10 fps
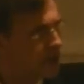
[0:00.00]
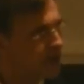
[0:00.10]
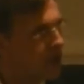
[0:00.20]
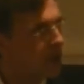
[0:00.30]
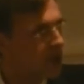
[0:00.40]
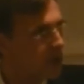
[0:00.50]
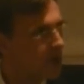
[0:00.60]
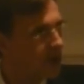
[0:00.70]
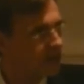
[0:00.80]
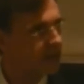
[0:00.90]
me about the open-air
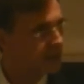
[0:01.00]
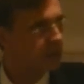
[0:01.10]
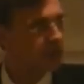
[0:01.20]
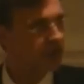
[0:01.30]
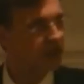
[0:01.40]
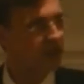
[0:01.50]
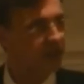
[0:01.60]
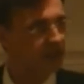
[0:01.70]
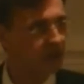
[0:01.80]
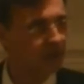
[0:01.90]
mall that was built in
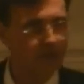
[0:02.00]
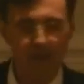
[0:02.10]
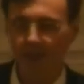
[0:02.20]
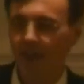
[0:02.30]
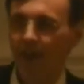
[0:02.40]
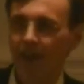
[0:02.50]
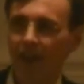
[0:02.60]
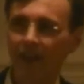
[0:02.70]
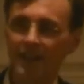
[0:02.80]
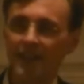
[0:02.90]
'62,
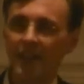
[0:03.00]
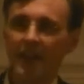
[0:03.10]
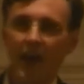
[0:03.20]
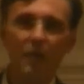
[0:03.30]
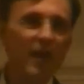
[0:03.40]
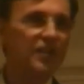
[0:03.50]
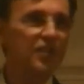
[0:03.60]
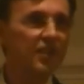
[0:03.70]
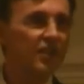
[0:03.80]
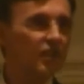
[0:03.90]
and I said, I'll bet in
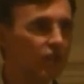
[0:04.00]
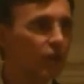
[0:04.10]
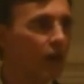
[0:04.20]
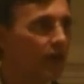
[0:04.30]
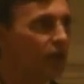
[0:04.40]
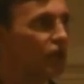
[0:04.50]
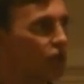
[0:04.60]
'62 every